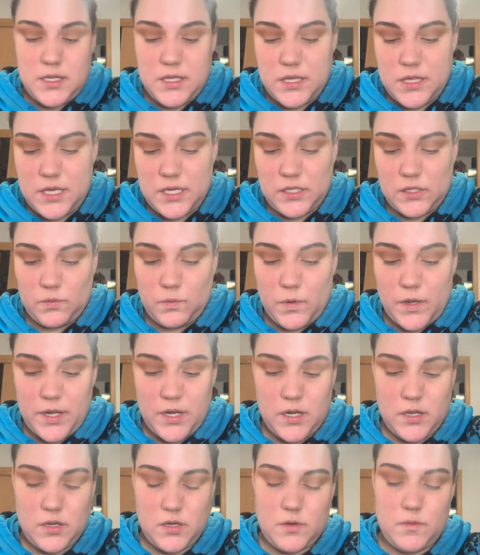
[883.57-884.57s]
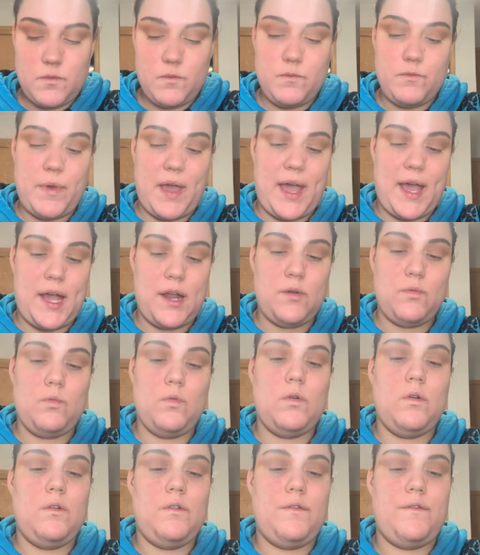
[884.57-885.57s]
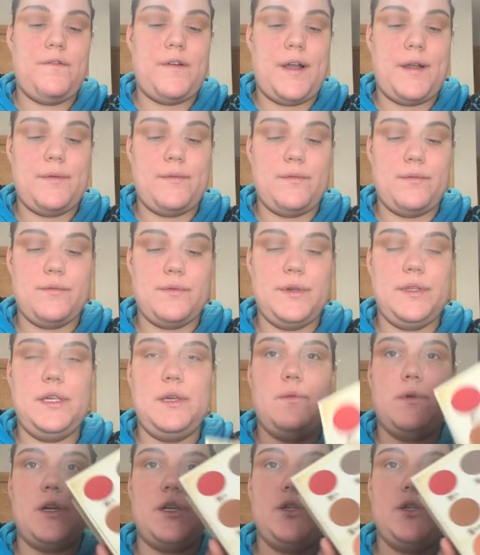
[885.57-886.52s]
this one, Bad Wolf. I really want